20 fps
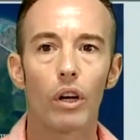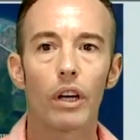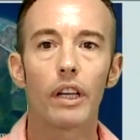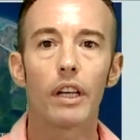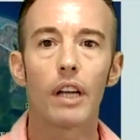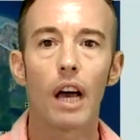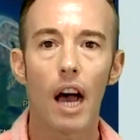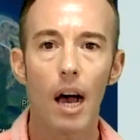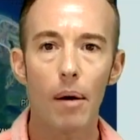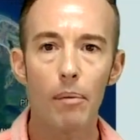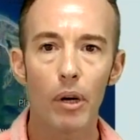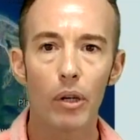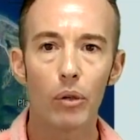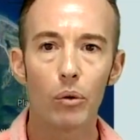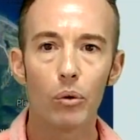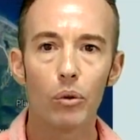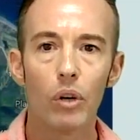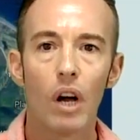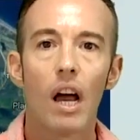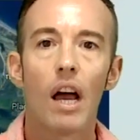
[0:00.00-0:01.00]
in
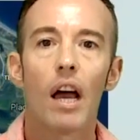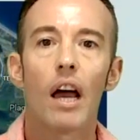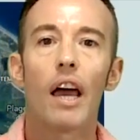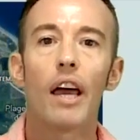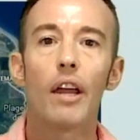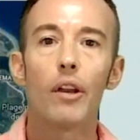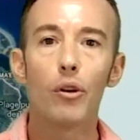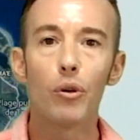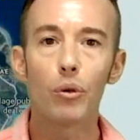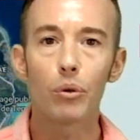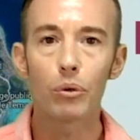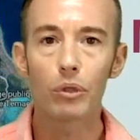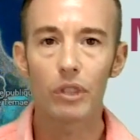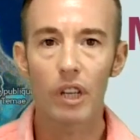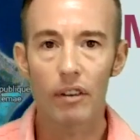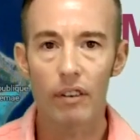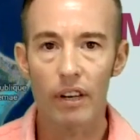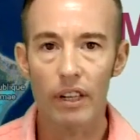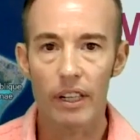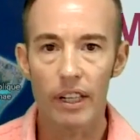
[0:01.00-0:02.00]
Amanu and
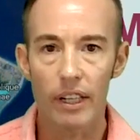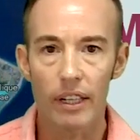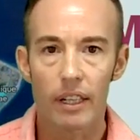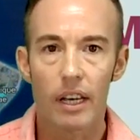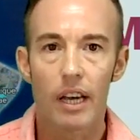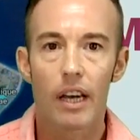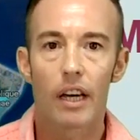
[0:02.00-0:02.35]
Nukutavake